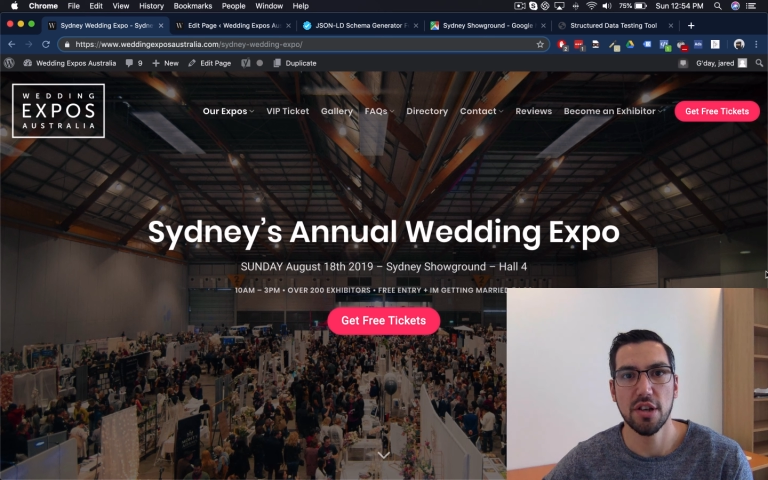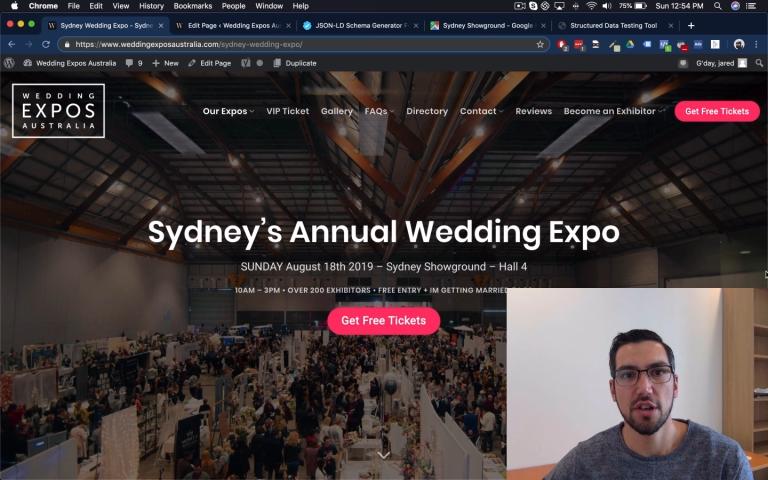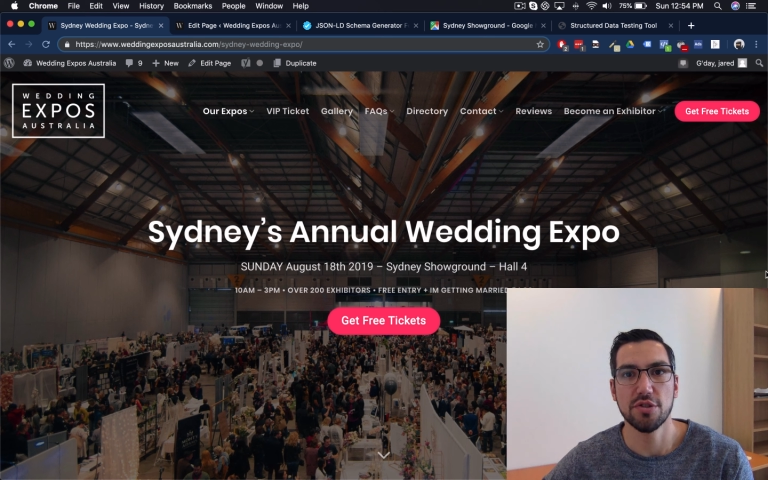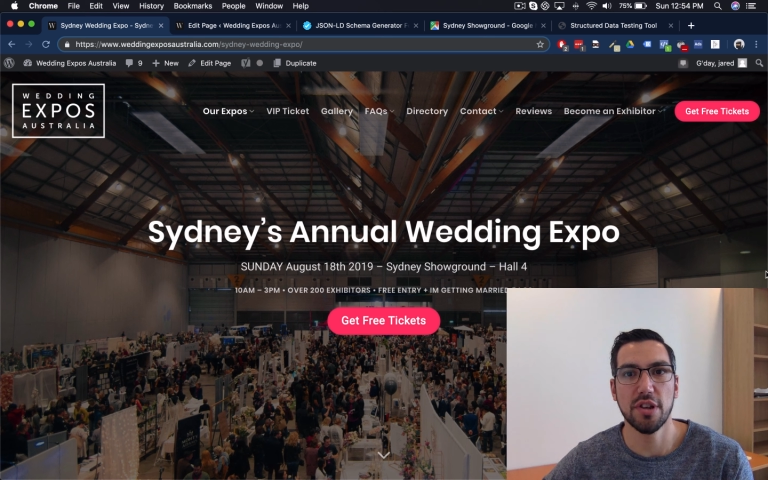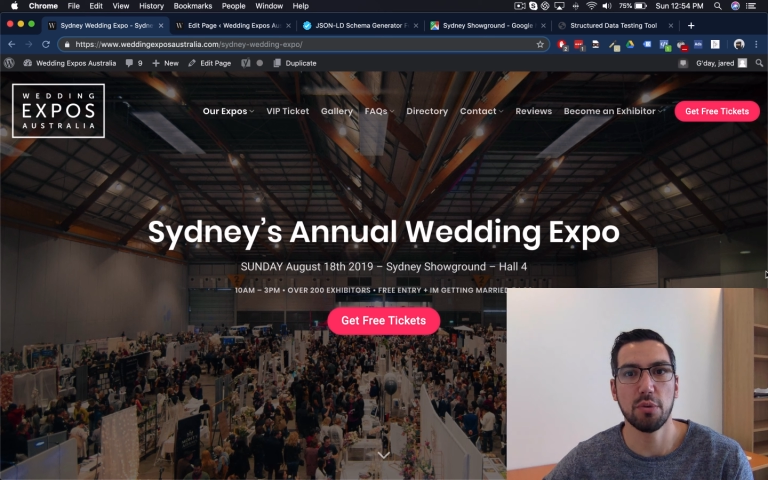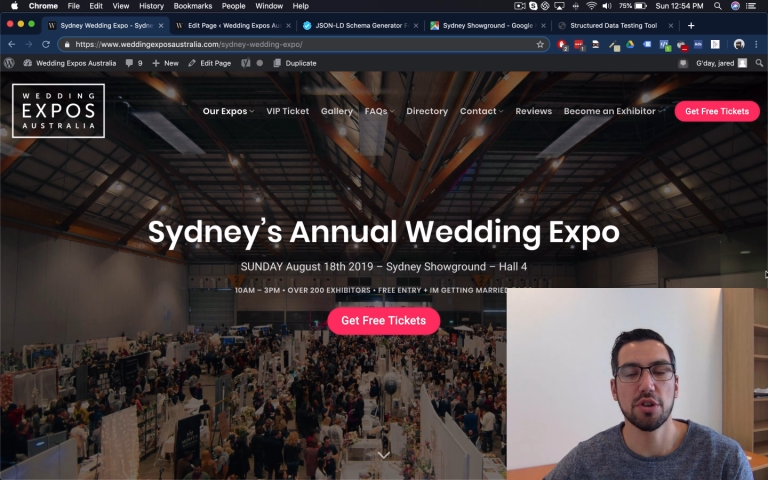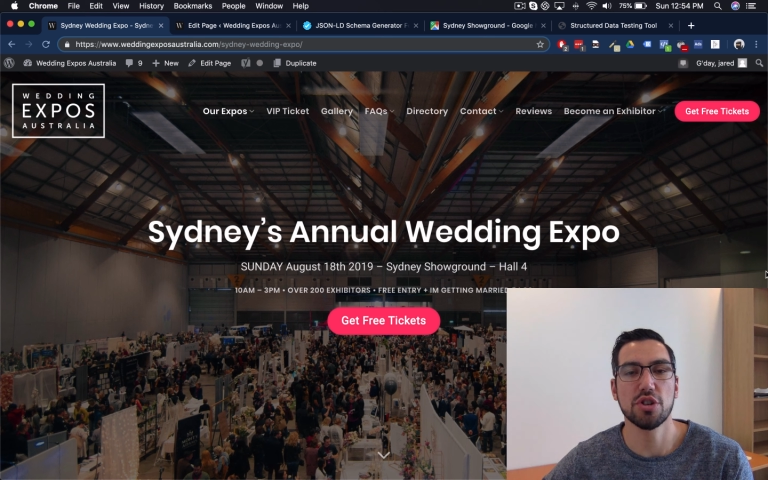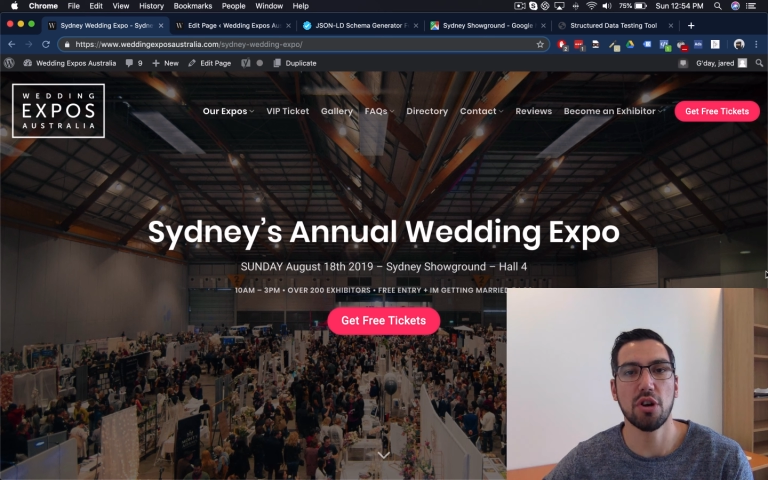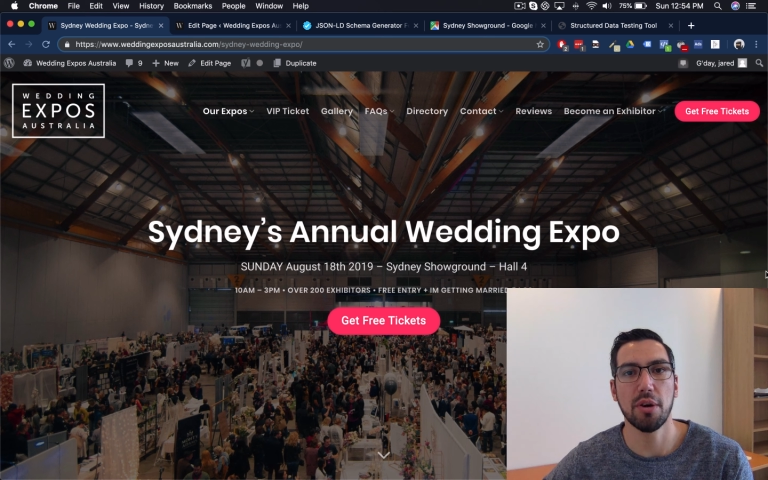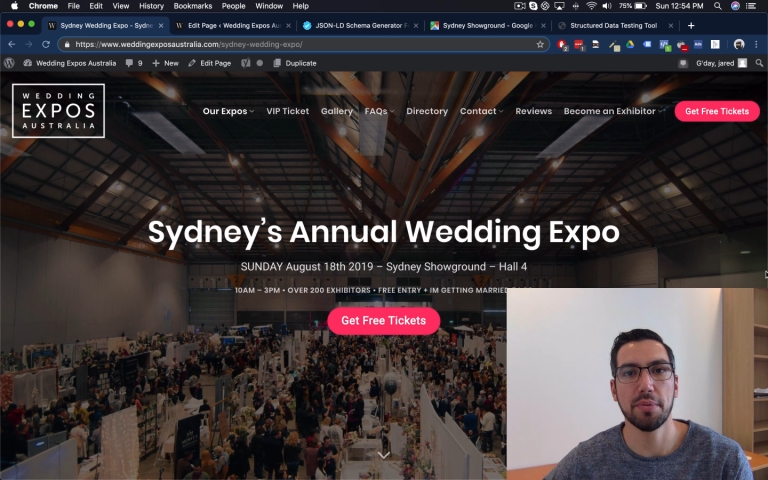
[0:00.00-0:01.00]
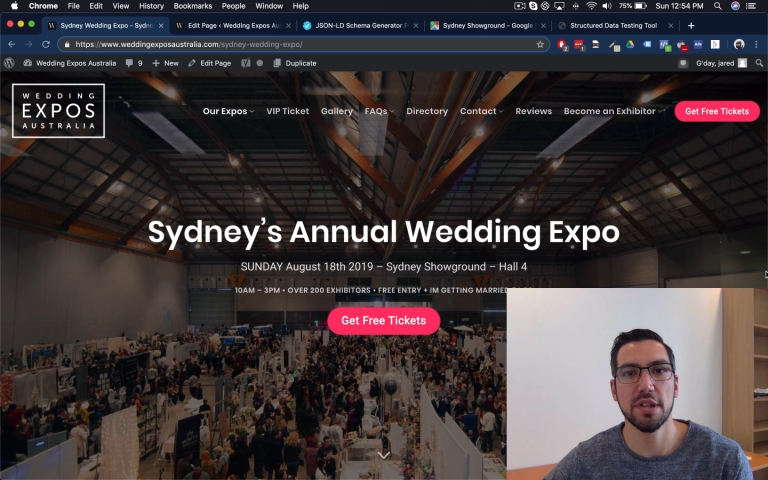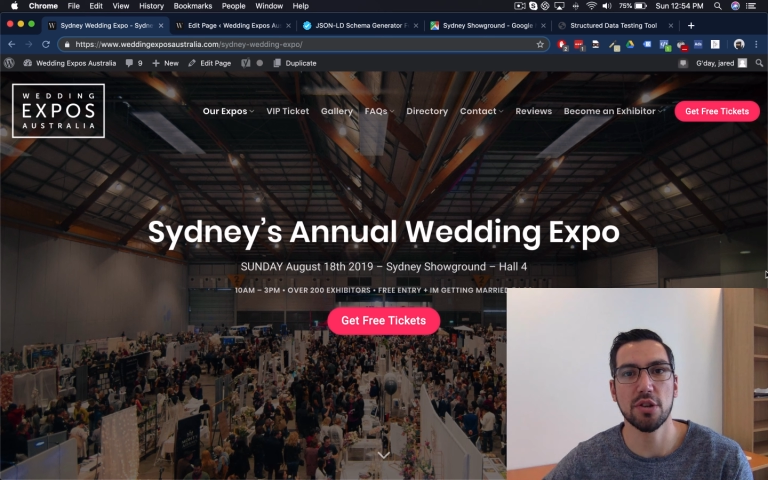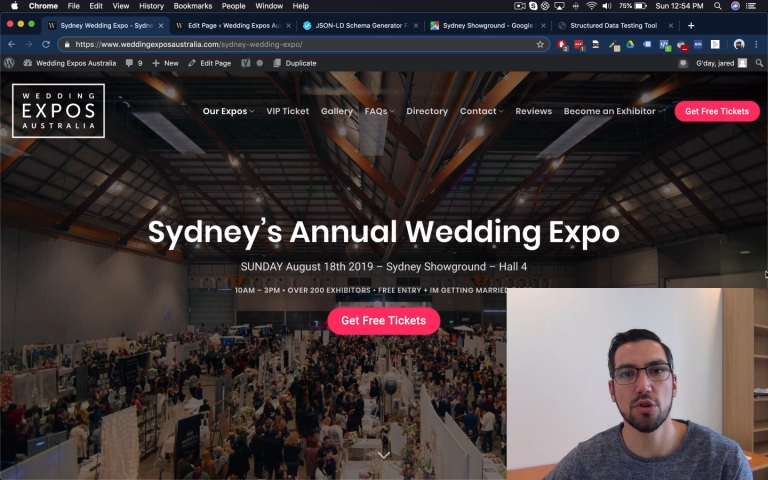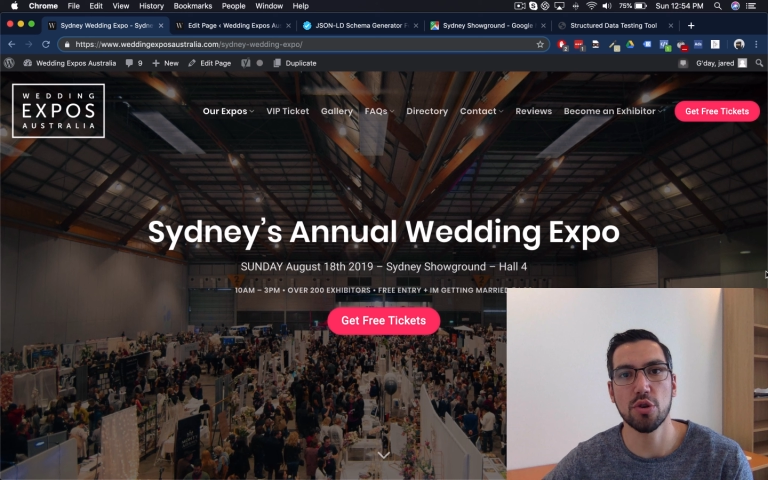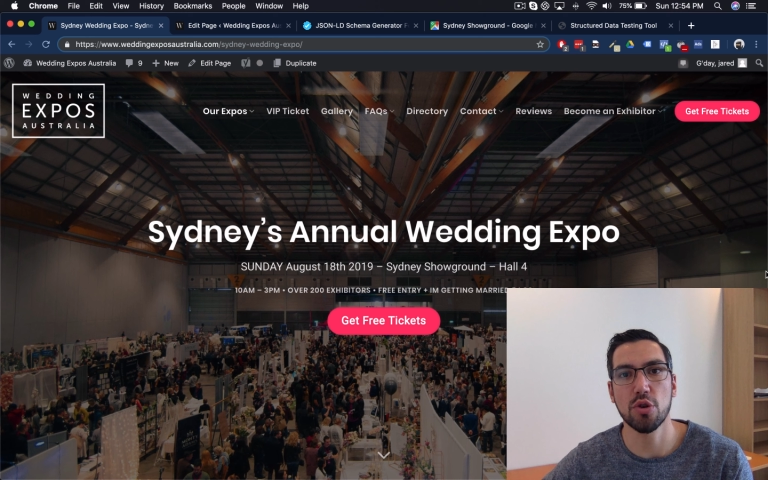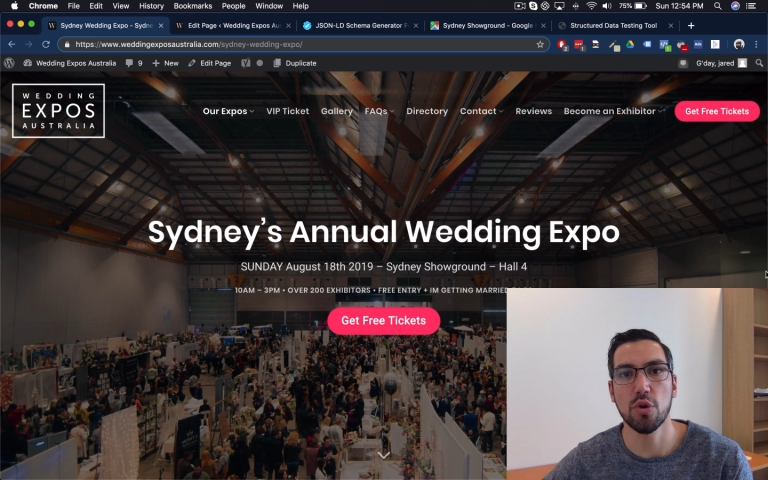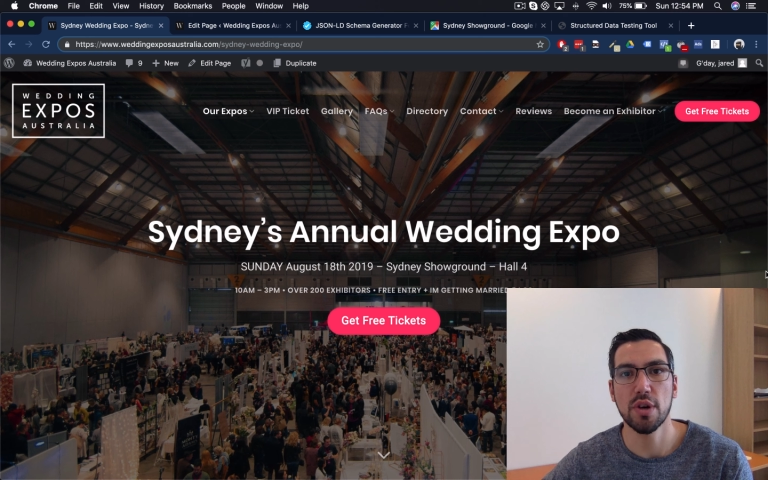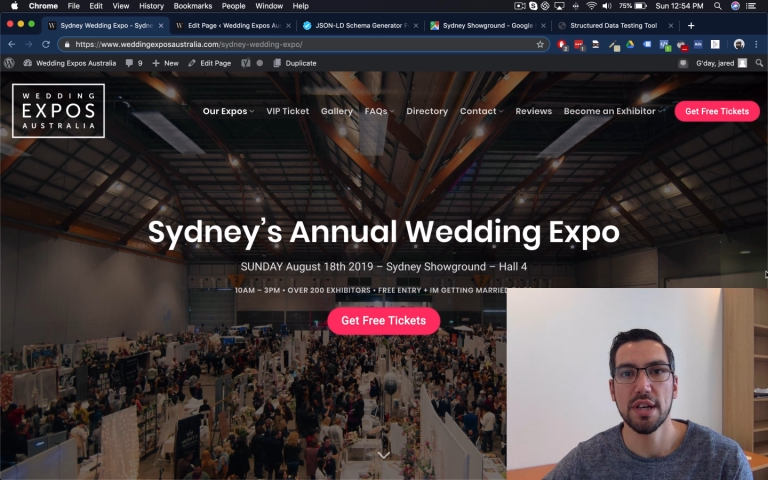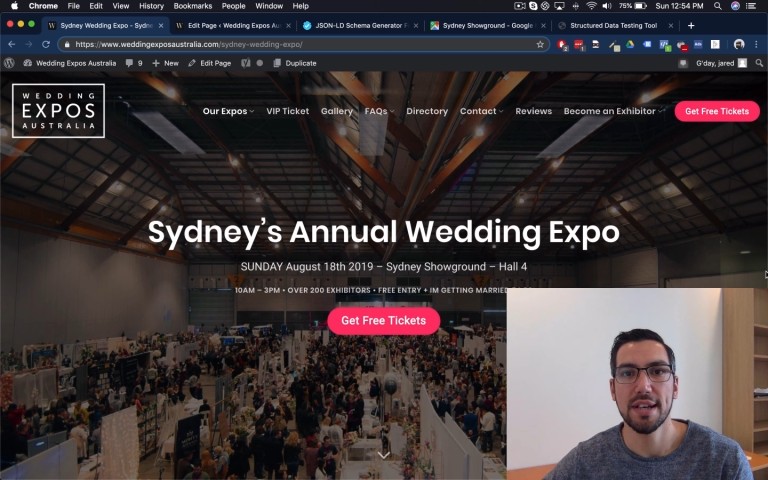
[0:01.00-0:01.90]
so that we show up in the Google